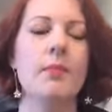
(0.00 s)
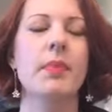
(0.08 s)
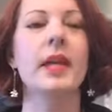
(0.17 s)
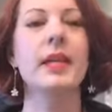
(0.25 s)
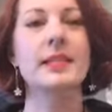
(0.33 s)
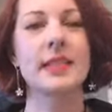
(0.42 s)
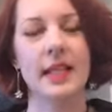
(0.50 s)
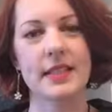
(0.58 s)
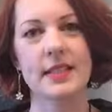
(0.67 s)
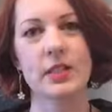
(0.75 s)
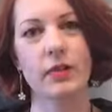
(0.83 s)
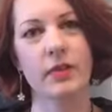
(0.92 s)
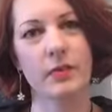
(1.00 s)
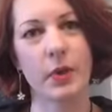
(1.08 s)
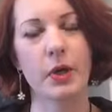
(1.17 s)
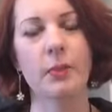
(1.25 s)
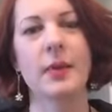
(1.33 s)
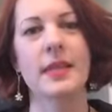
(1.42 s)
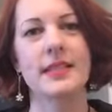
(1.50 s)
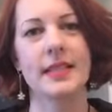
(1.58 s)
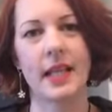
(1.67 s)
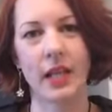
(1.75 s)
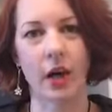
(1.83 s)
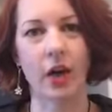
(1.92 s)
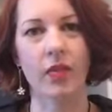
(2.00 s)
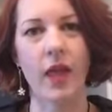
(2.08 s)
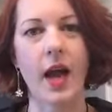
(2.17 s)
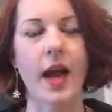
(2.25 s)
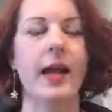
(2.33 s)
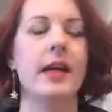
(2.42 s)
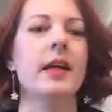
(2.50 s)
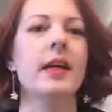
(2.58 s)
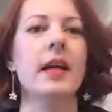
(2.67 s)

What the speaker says: but it does serve a purpose in our line.